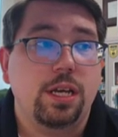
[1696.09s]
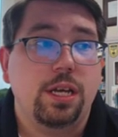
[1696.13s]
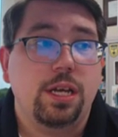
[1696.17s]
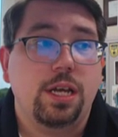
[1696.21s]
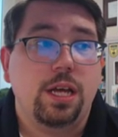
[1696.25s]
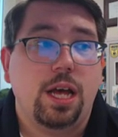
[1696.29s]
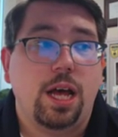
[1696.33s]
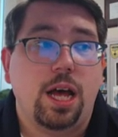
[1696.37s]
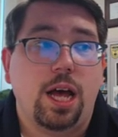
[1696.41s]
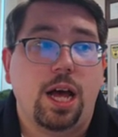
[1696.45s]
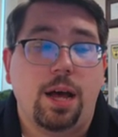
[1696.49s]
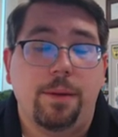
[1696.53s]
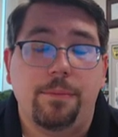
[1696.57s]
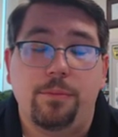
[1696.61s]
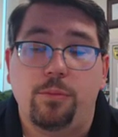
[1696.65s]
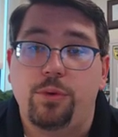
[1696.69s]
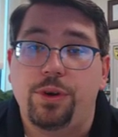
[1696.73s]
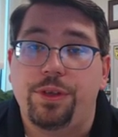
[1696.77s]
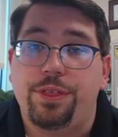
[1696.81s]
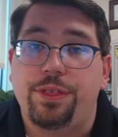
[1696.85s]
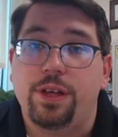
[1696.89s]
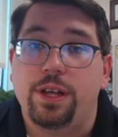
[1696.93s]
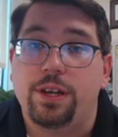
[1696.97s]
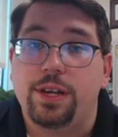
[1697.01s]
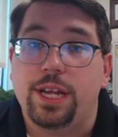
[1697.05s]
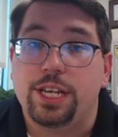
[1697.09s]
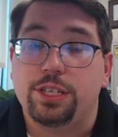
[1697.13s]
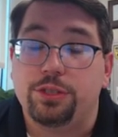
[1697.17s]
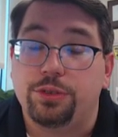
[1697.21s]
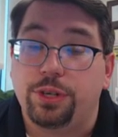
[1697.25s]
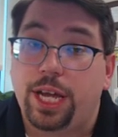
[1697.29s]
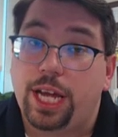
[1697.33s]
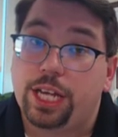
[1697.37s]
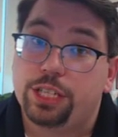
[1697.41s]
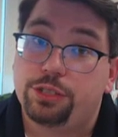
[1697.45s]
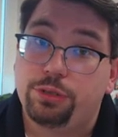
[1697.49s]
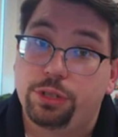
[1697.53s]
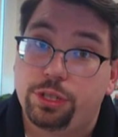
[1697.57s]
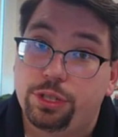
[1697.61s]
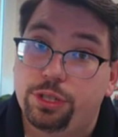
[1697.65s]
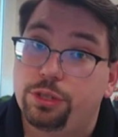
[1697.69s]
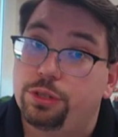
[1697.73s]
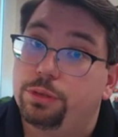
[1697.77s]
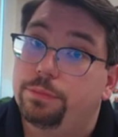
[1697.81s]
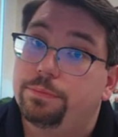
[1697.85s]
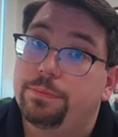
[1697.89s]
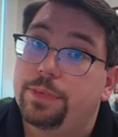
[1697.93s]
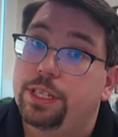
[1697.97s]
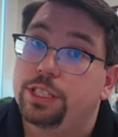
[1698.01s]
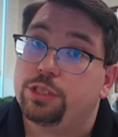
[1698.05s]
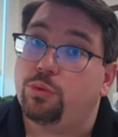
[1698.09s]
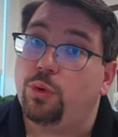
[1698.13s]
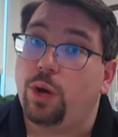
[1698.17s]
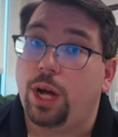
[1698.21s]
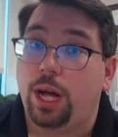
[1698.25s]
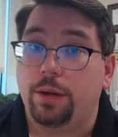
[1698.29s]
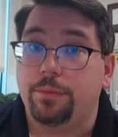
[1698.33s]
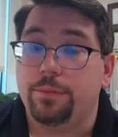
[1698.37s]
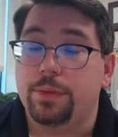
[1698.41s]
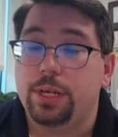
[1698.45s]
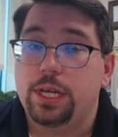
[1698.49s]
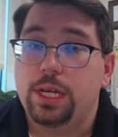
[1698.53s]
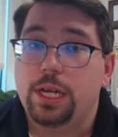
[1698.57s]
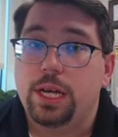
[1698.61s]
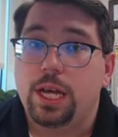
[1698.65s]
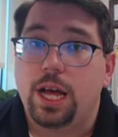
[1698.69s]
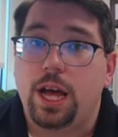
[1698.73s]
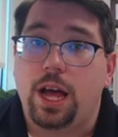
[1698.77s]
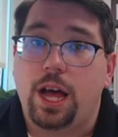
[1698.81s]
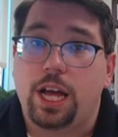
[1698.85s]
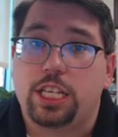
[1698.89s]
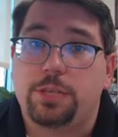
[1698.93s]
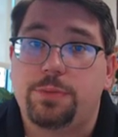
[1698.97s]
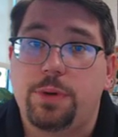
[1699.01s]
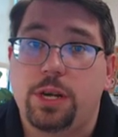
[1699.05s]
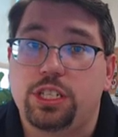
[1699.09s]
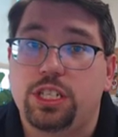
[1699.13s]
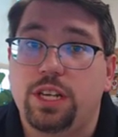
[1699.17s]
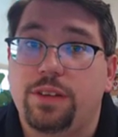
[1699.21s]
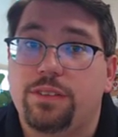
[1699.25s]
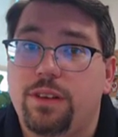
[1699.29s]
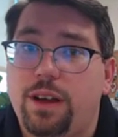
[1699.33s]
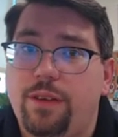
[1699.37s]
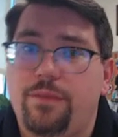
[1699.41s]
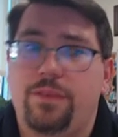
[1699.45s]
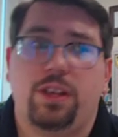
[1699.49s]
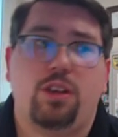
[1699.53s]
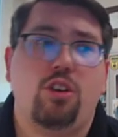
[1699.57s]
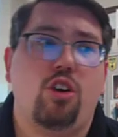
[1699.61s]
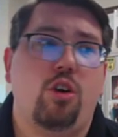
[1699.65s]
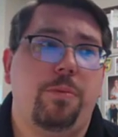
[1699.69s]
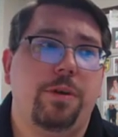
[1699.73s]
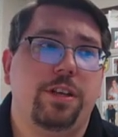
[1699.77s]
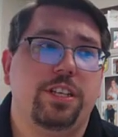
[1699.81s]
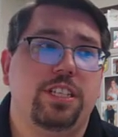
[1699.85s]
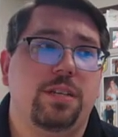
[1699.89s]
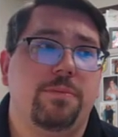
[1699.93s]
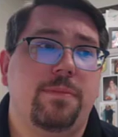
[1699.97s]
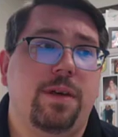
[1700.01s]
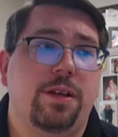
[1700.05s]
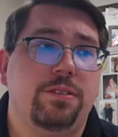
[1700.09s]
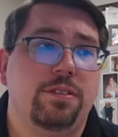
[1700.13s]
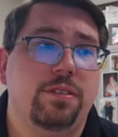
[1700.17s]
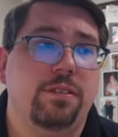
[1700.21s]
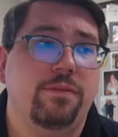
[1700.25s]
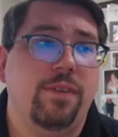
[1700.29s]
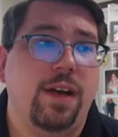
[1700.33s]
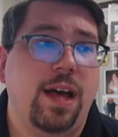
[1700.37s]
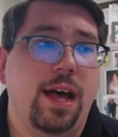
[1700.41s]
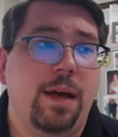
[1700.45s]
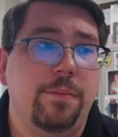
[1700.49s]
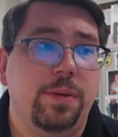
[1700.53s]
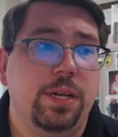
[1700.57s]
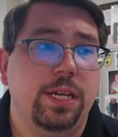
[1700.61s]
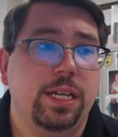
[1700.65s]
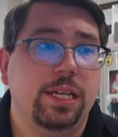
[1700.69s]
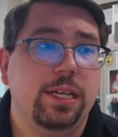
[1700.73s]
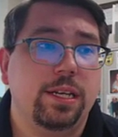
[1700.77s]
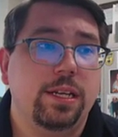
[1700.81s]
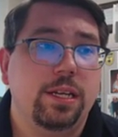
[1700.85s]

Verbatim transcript: um, with a nasal gastric tube as well, uh, especially if they're having copious amounts of vomiting.